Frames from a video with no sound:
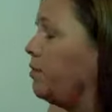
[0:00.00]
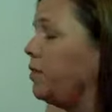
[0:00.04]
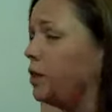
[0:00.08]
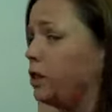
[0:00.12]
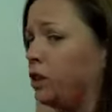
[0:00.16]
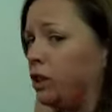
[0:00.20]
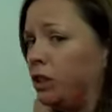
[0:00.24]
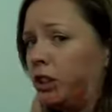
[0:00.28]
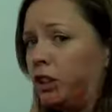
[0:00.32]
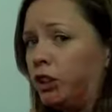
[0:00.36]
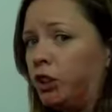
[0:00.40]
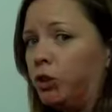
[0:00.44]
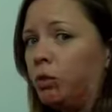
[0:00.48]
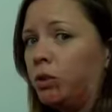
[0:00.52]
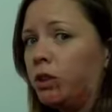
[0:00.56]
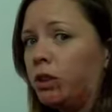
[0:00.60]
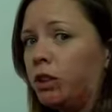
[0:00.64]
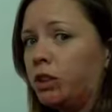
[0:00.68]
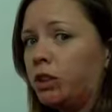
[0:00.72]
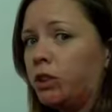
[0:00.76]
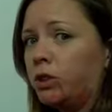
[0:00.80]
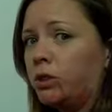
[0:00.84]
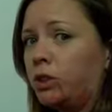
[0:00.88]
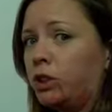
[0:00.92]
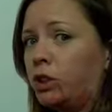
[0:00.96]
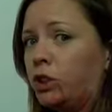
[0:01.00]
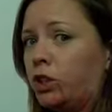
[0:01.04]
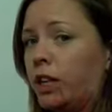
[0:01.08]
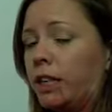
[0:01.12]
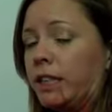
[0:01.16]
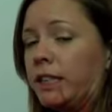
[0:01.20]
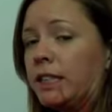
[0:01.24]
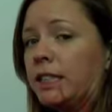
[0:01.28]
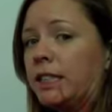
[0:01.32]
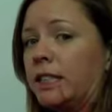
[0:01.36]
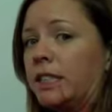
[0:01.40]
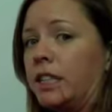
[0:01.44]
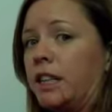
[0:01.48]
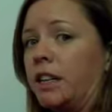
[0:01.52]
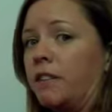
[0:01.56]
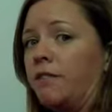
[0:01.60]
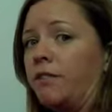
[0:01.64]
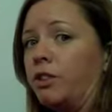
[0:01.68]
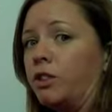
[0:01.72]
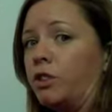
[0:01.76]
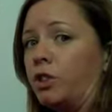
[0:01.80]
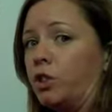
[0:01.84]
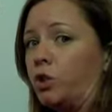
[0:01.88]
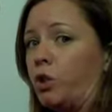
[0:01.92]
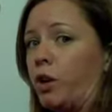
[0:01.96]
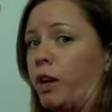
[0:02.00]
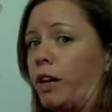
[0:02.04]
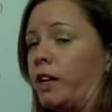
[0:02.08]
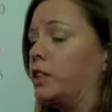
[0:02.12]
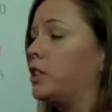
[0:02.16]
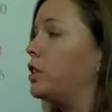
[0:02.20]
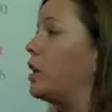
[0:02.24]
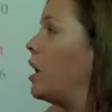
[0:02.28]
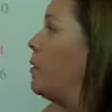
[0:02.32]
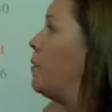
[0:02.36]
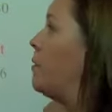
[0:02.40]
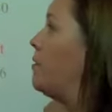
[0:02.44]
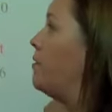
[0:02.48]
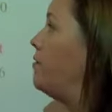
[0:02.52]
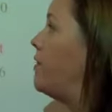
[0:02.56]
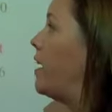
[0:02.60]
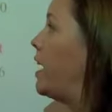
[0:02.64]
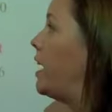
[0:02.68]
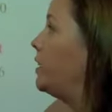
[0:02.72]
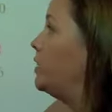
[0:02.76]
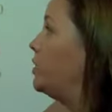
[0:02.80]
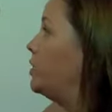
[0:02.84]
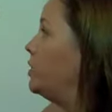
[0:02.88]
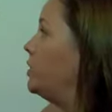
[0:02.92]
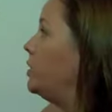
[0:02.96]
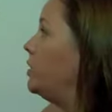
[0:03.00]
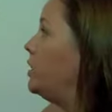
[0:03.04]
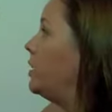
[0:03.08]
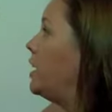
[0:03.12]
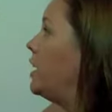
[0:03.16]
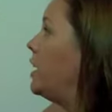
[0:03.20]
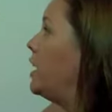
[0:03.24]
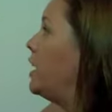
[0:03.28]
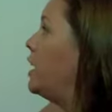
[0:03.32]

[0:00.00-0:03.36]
First thing you want to do is check to see if there's a greatest common factor.